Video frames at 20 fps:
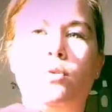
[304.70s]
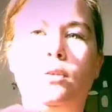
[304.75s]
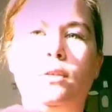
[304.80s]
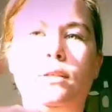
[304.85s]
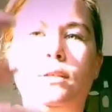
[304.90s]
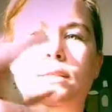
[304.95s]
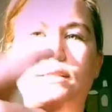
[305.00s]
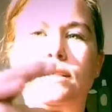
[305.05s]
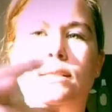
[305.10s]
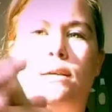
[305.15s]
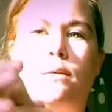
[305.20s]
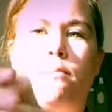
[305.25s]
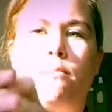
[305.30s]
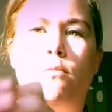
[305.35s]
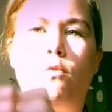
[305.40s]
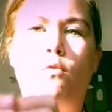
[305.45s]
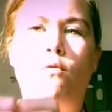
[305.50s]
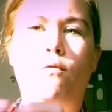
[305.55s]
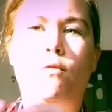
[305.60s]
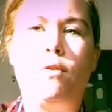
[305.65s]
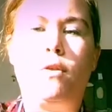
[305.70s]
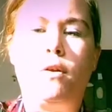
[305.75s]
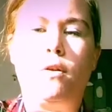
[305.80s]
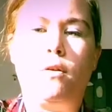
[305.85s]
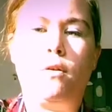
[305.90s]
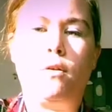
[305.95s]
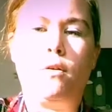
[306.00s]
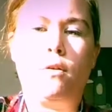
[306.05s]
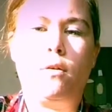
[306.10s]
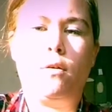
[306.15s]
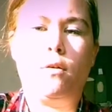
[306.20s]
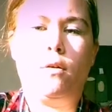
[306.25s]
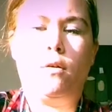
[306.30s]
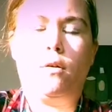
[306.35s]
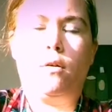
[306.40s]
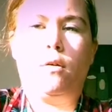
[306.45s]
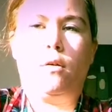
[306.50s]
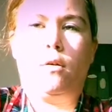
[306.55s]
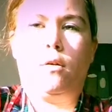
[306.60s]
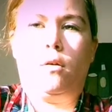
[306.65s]
put a little something over there
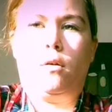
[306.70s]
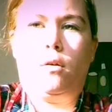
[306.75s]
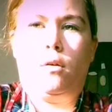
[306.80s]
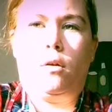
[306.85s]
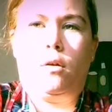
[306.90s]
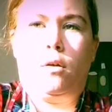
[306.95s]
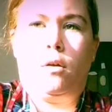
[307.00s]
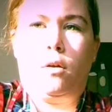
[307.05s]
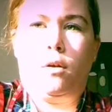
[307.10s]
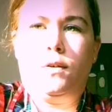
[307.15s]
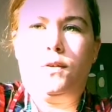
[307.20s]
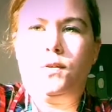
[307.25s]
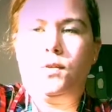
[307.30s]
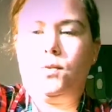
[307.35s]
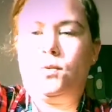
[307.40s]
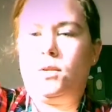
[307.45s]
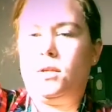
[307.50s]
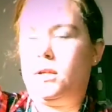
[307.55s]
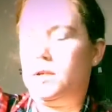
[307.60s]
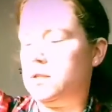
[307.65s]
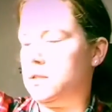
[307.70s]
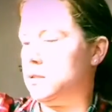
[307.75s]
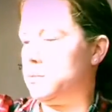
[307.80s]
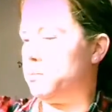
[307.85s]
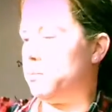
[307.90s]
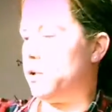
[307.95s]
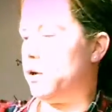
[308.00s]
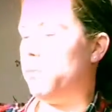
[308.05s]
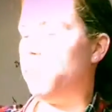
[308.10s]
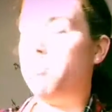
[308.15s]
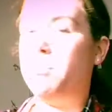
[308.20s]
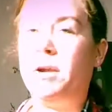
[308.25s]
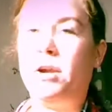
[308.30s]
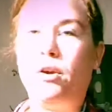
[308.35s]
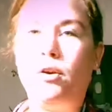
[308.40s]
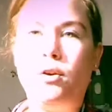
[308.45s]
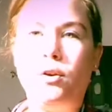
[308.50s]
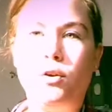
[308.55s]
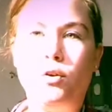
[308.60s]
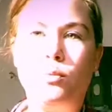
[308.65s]
so that it's a
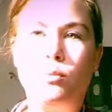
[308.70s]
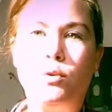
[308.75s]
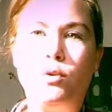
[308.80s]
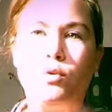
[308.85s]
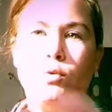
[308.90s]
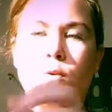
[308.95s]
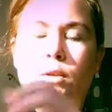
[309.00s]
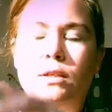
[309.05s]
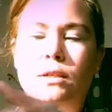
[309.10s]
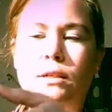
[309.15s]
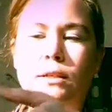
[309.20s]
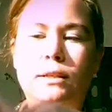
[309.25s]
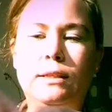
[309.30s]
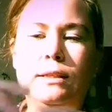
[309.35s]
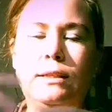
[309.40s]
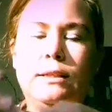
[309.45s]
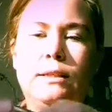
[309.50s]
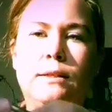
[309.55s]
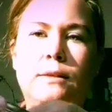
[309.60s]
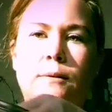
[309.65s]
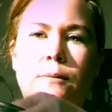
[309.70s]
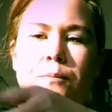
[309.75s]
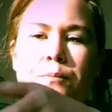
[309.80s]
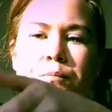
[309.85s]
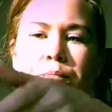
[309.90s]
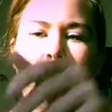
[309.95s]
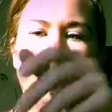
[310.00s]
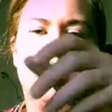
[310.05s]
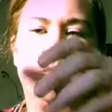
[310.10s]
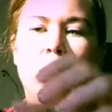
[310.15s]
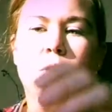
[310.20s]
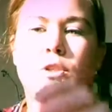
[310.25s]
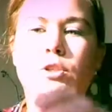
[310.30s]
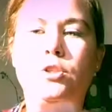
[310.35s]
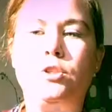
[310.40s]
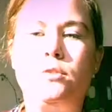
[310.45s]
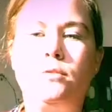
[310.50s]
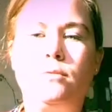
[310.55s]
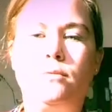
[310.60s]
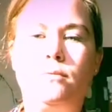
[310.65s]
barrier between the lid,
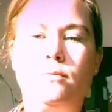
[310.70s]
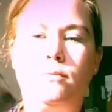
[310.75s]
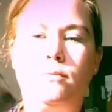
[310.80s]
which